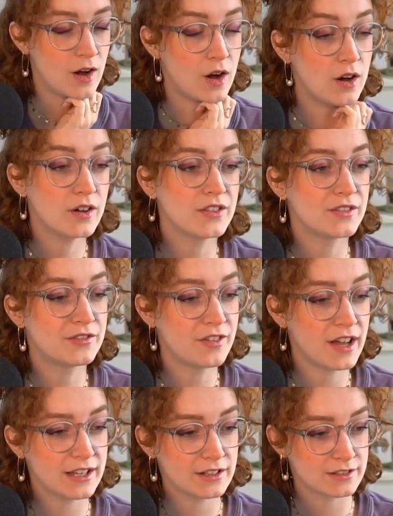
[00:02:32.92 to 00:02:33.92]
Oh, the
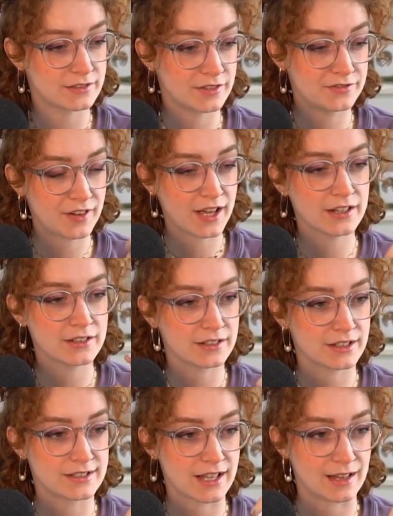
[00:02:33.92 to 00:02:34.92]
fire
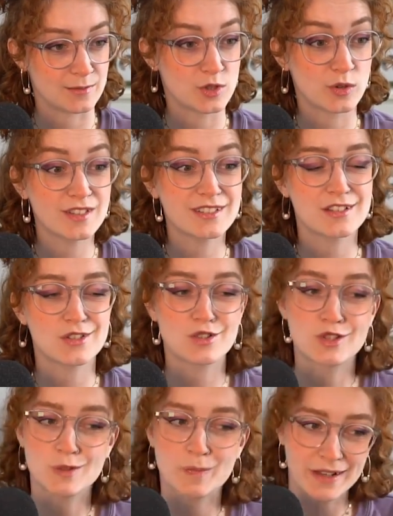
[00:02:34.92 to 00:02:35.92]
asylum. So this is your
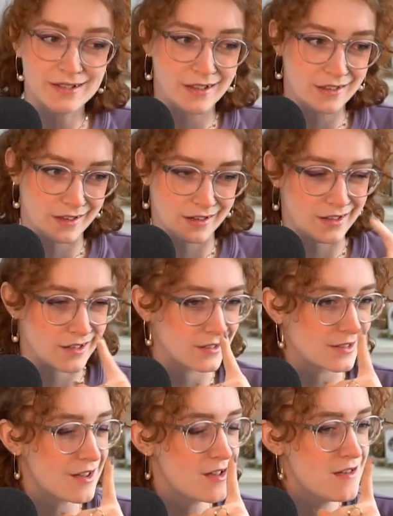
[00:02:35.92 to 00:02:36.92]
spicy
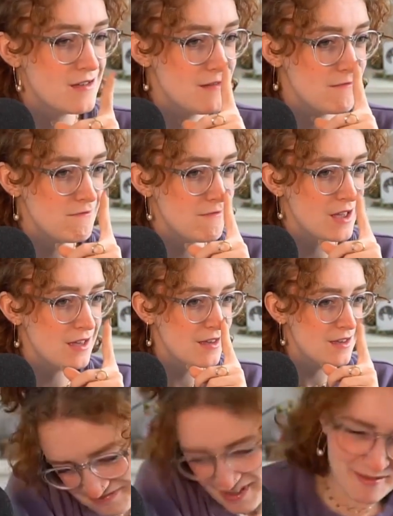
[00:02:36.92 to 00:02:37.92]
thickness.
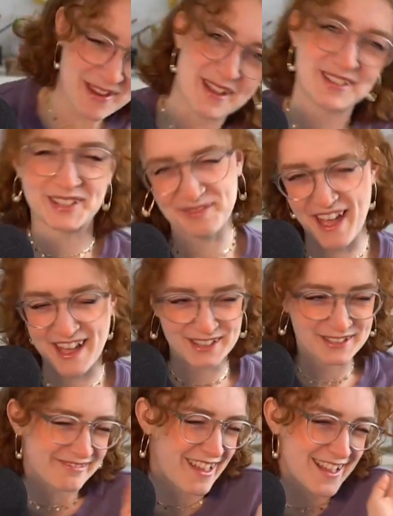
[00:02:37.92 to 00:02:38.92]
Maybe I'll smash.
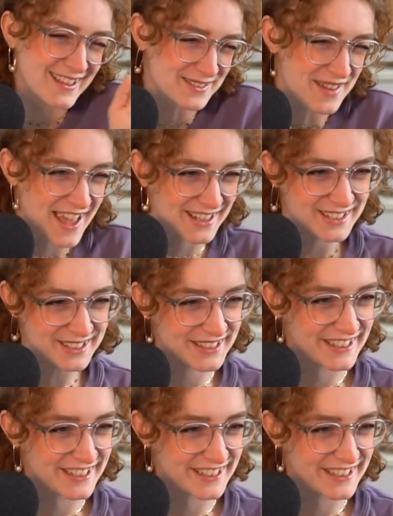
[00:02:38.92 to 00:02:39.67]
Sure.